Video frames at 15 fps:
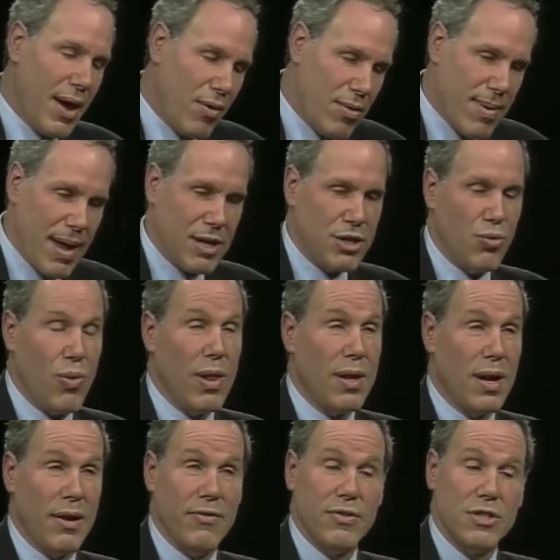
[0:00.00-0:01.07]
And we managed it well
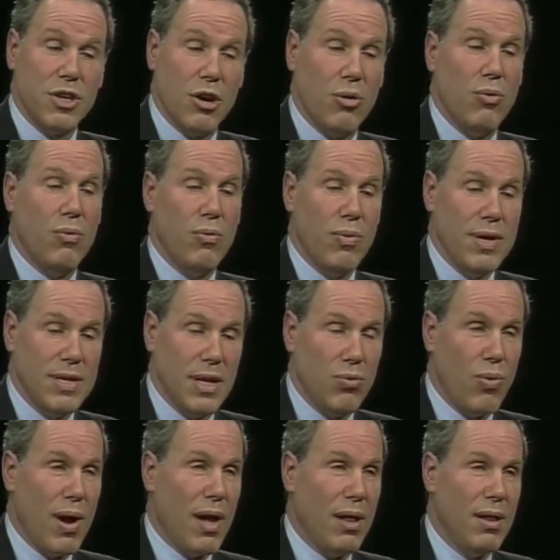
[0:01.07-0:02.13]
enough. So we did
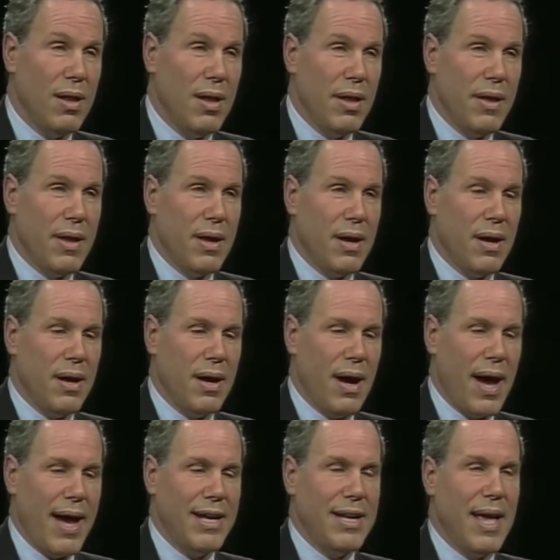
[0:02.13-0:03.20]
well.
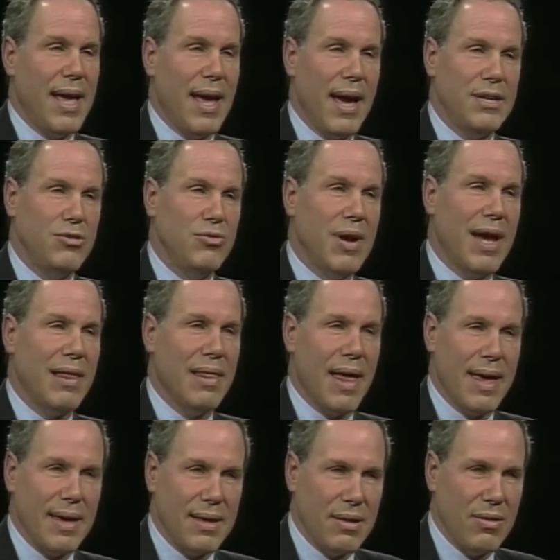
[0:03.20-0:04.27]
I do not
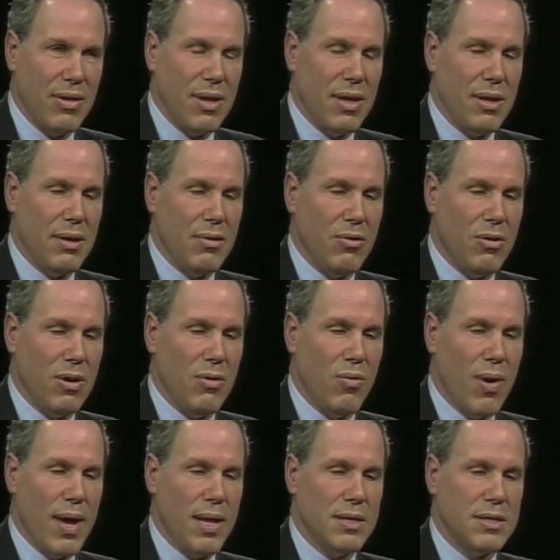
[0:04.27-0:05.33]
like the
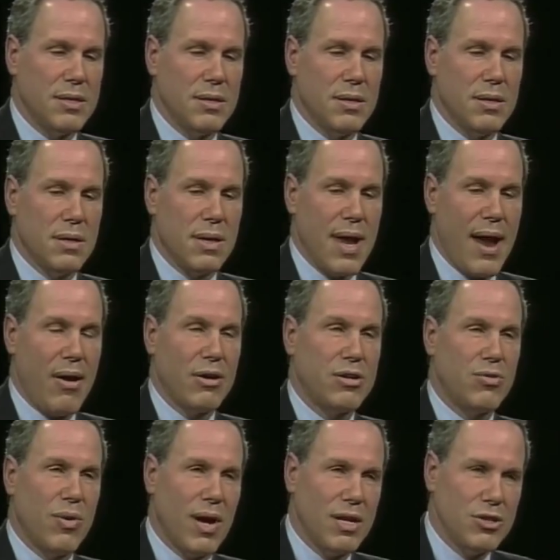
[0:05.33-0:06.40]
way it's
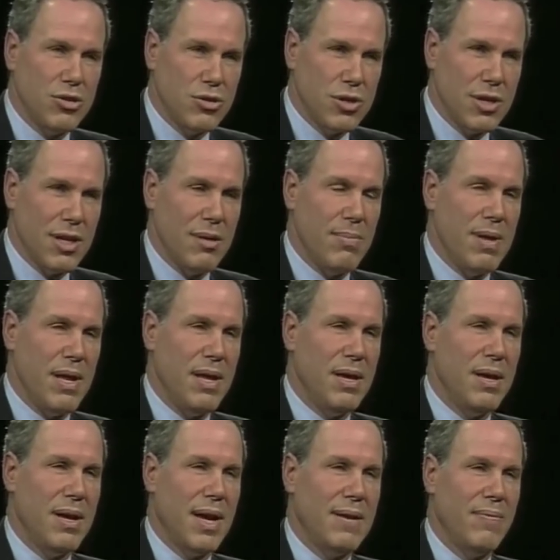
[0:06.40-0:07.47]
characterized usually in the
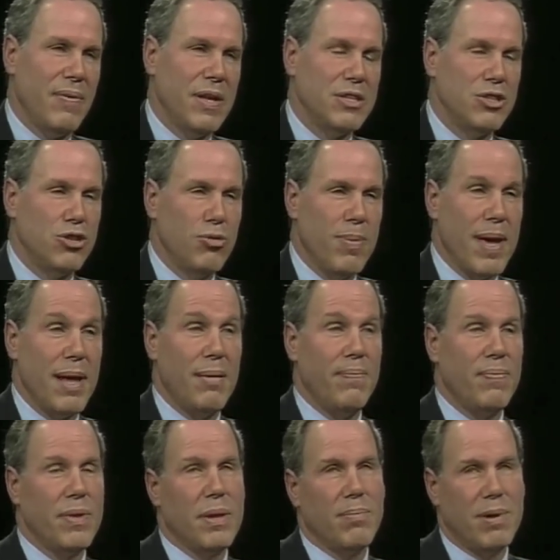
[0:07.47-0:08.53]
media, and it's too bad,
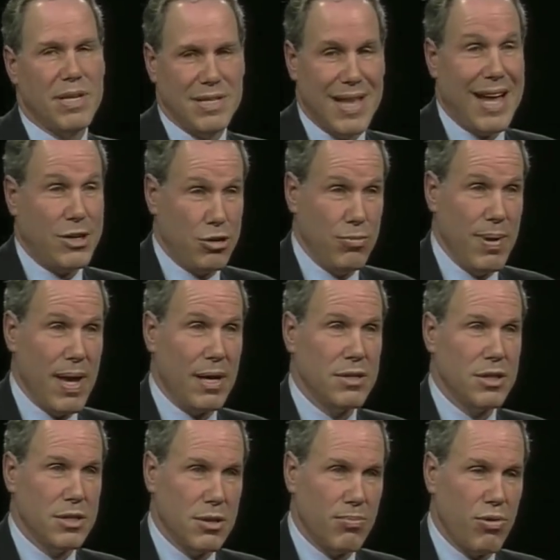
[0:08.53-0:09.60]
but it's not too bad
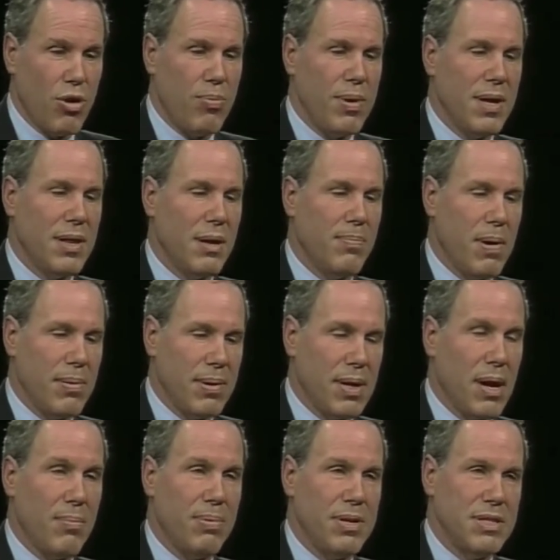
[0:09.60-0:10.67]
because it's appropriate that public
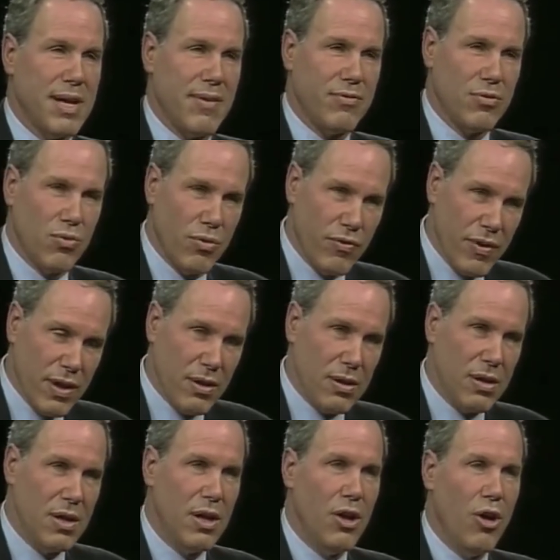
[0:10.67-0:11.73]
companies have to
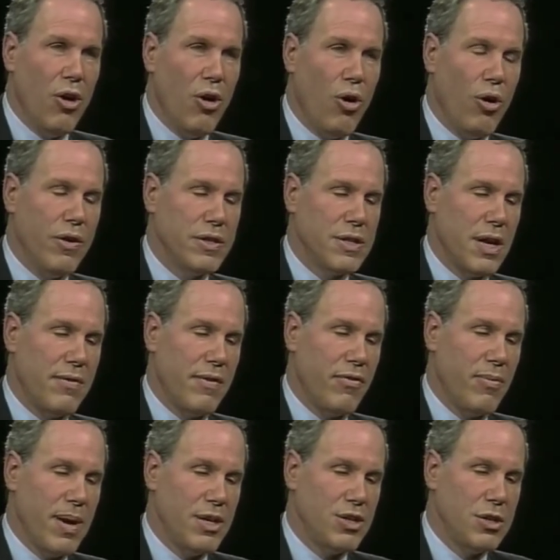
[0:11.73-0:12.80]
reveal all this kind of
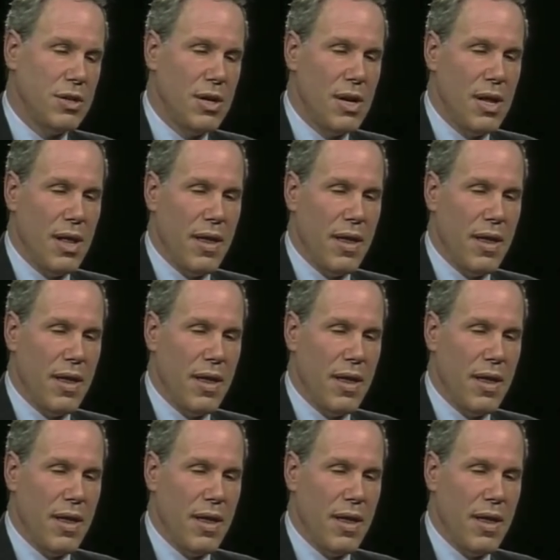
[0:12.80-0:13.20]
information.